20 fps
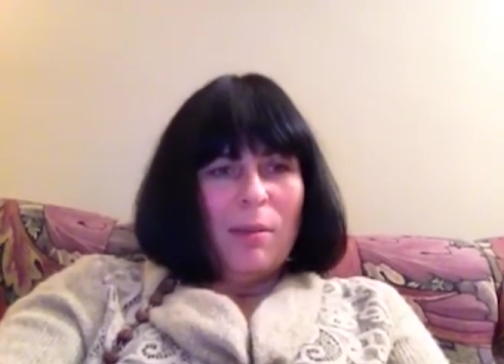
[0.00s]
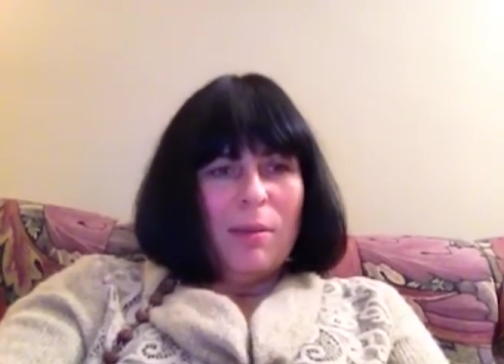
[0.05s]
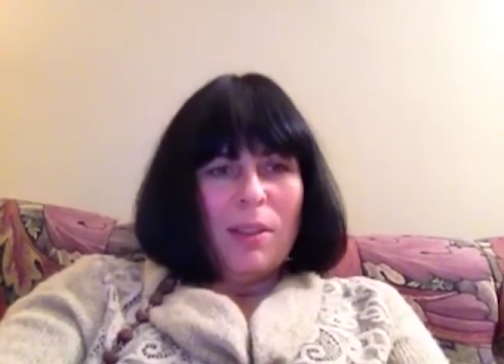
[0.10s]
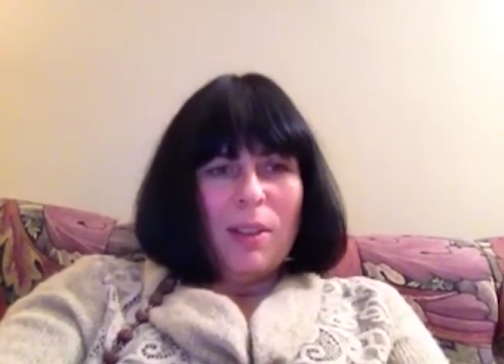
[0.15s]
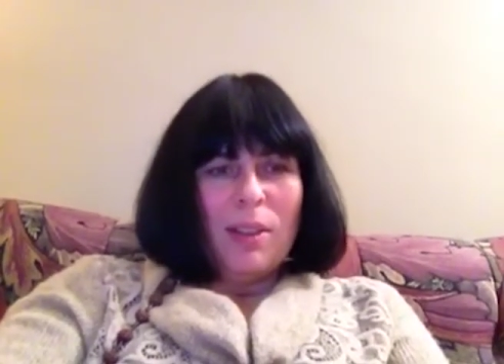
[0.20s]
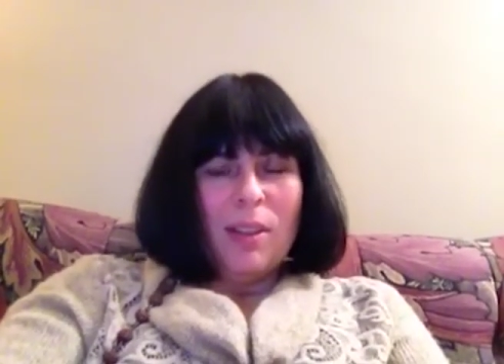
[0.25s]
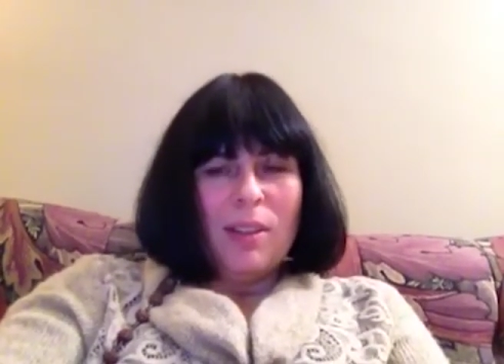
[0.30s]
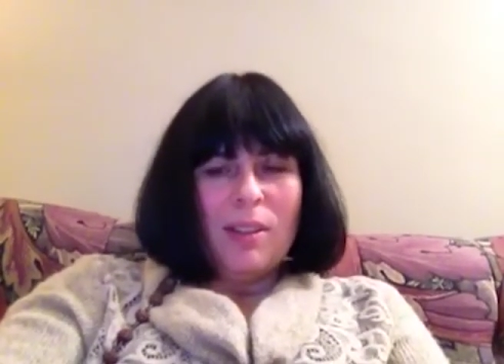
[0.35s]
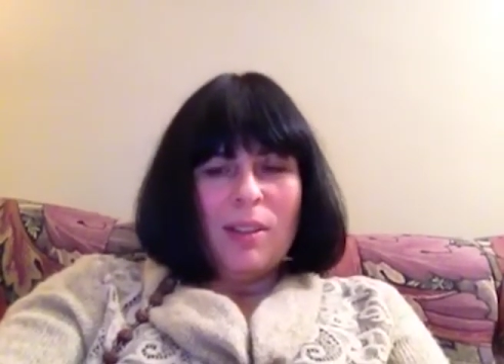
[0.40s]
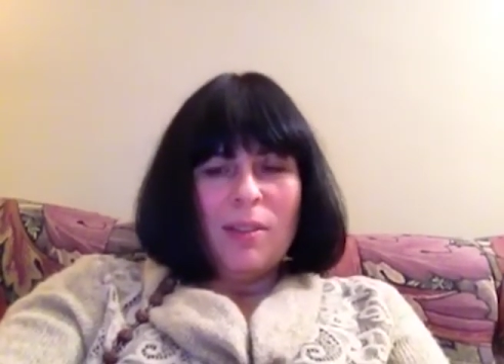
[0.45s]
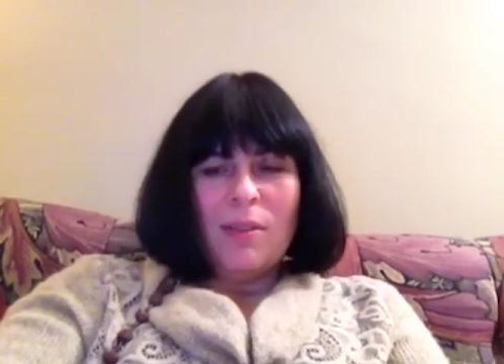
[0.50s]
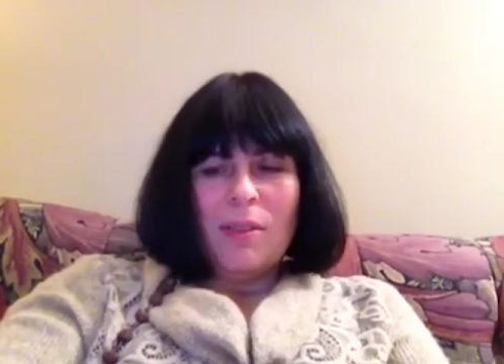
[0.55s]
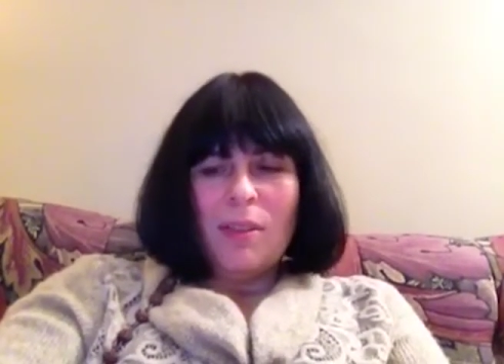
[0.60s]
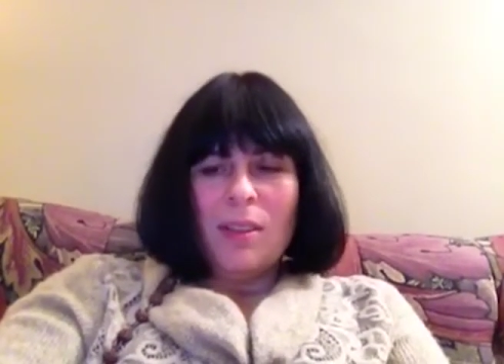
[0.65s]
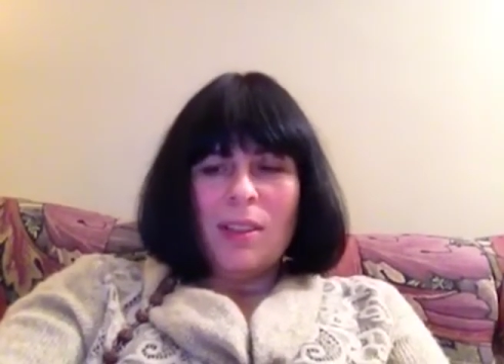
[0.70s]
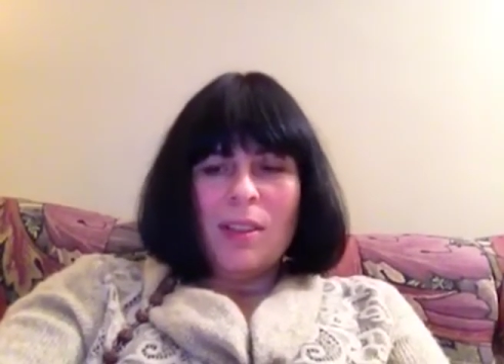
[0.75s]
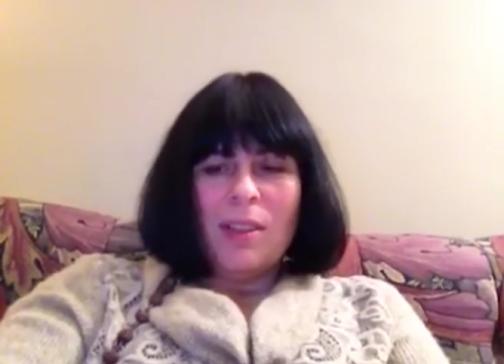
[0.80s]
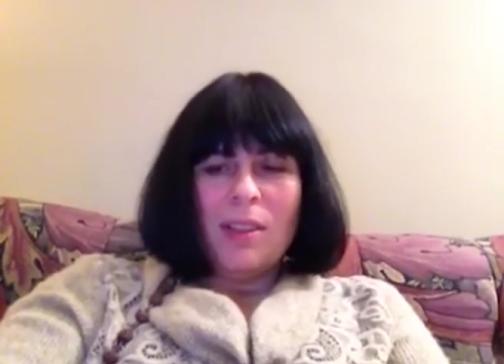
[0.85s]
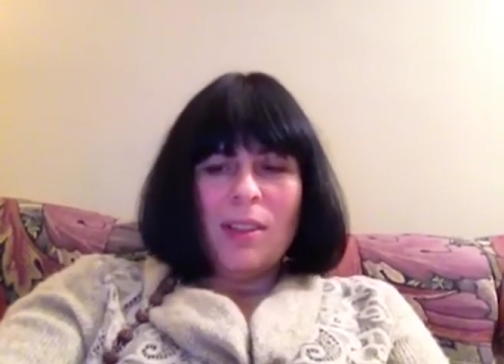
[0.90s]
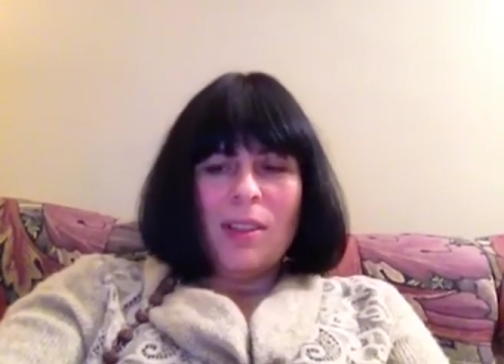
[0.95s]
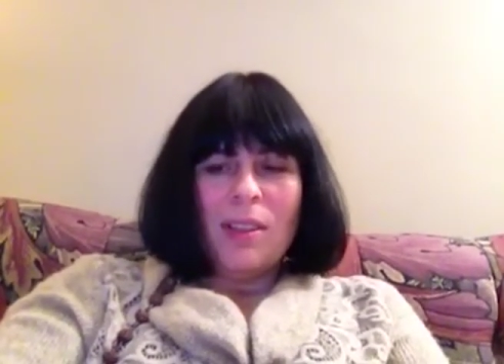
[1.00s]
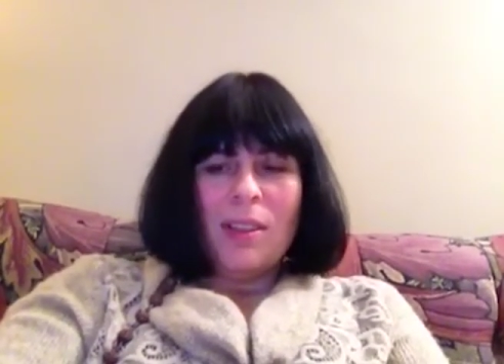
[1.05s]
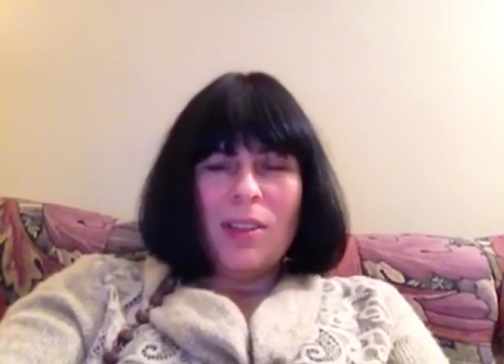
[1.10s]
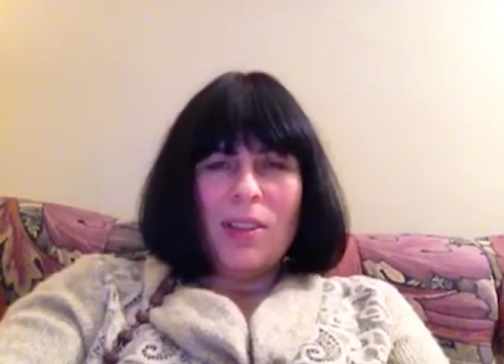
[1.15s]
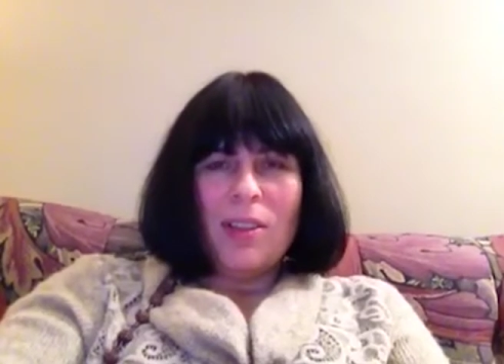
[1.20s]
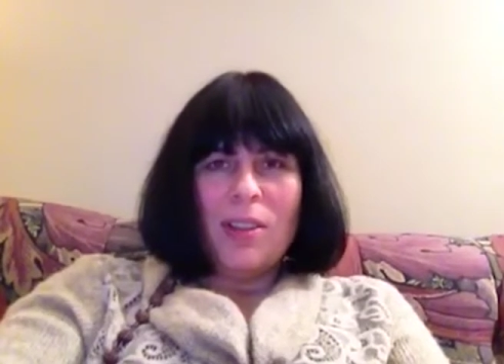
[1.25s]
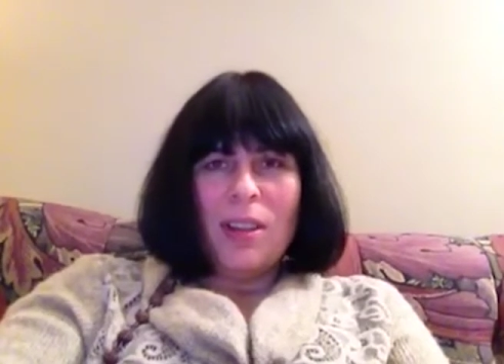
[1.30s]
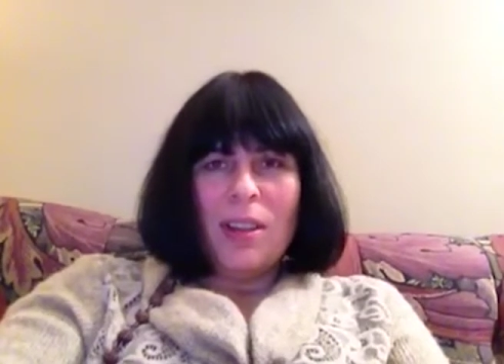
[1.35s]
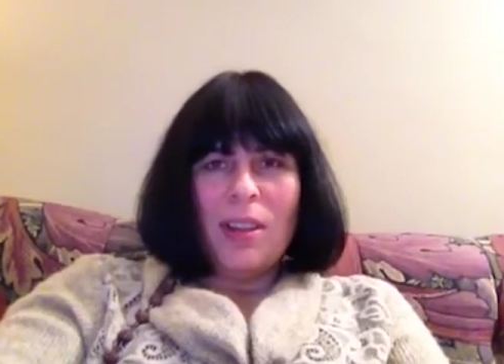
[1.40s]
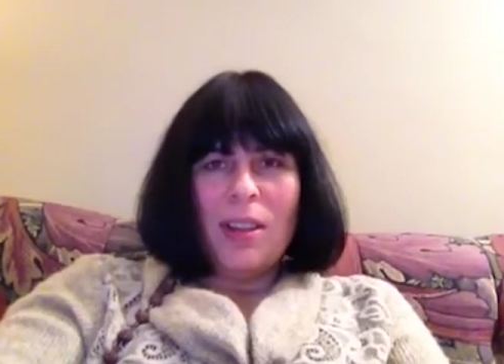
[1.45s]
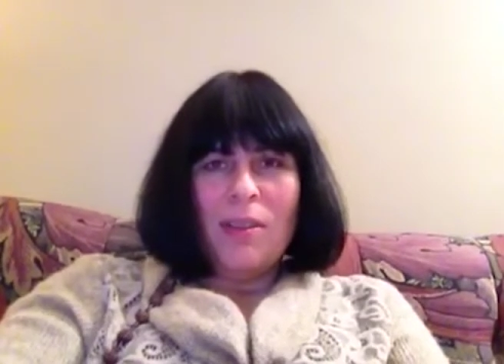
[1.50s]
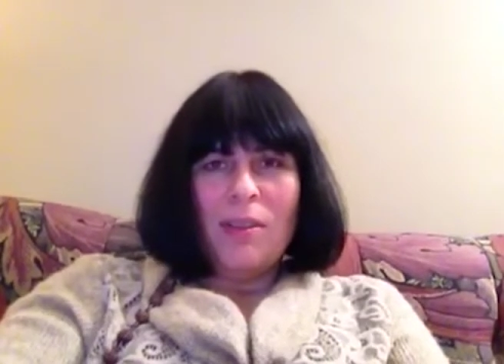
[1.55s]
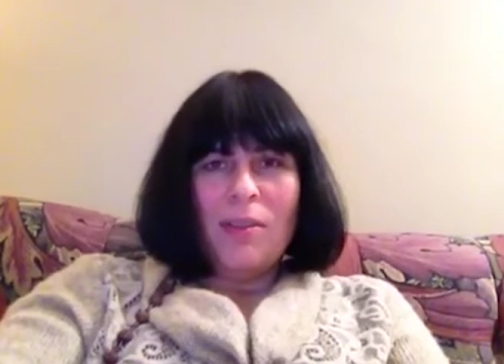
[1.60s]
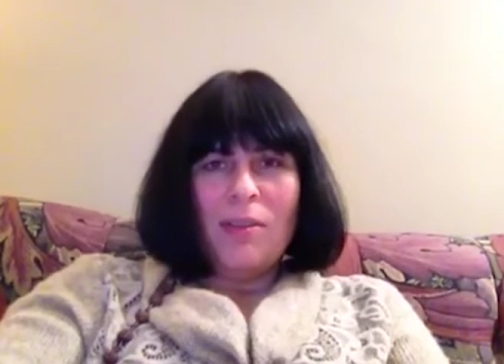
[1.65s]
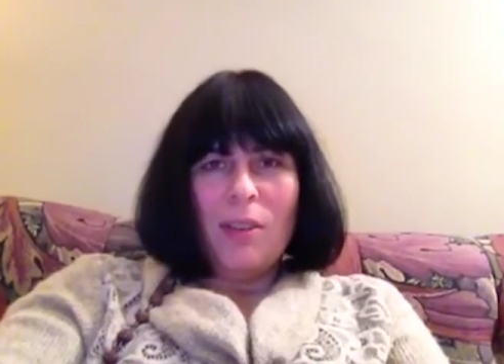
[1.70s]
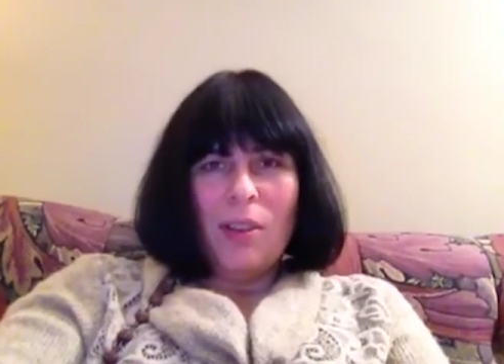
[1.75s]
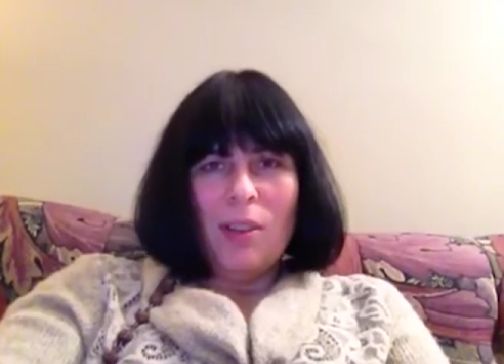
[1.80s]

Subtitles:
Just for the sheer